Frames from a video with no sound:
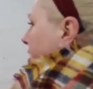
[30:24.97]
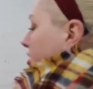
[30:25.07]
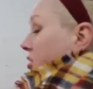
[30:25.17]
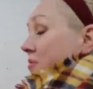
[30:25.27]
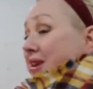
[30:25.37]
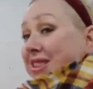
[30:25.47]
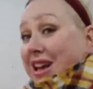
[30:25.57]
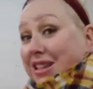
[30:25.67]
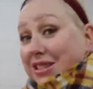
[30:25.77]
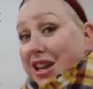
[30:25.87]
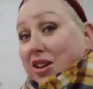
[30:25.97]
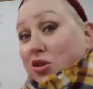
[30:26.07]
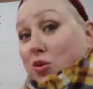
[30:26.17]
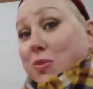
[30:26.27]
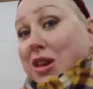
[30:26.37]
you know, at my last
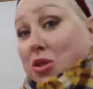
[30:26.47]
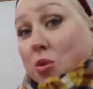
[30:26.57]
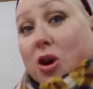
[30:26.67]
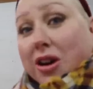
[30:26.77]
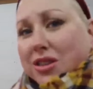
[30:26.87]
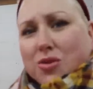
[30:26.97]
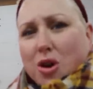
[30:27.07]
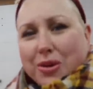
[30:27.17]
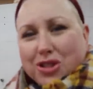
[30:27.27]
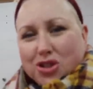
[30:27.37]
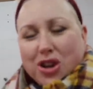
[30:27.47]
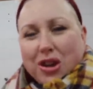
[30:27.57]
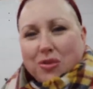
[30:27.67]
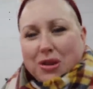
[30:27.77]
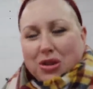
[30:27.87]
house, we made the walk, so i always
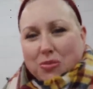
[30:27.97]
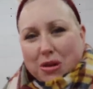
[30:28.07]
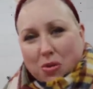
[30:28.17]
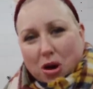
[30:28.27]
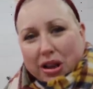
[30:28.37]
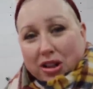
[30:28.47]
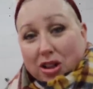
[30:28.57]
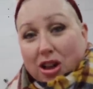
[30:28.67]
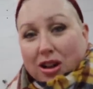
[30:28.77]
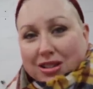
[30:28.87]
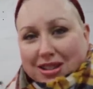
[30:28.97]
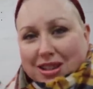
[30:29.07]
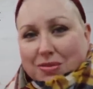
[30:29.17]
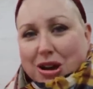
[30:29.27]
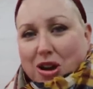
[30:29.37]
trying, I made my walk-in closet
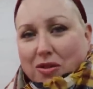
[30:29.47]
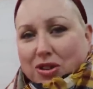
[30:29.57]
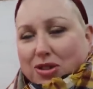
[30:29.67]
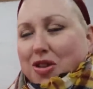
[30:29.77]
into my office